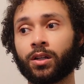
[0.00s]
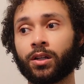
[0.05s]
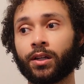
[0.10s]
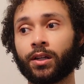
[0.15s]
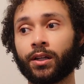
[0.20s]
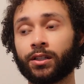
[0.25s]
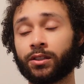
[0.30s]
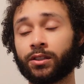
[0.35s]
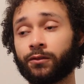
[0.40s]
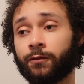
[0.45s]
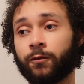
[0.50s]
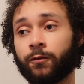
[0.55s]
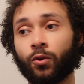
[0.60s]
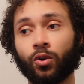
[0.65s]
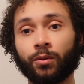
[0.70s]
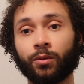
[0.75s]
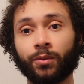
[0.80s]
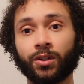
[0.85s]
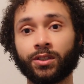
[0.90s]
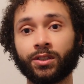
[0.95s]
His
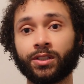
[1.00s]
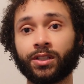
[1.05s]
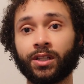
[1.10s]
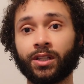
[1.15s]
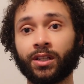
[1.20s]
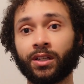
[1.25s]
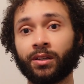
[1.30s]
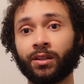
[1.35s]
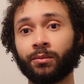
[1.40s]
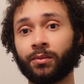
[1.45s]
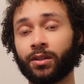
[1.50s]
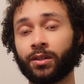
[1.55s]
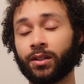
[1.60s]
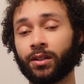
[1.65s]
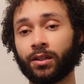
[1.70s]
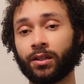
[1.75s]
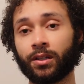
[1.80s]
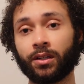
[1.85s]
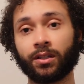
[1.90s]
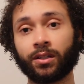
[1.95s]
former team,
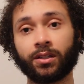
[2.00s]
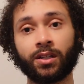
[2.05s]
he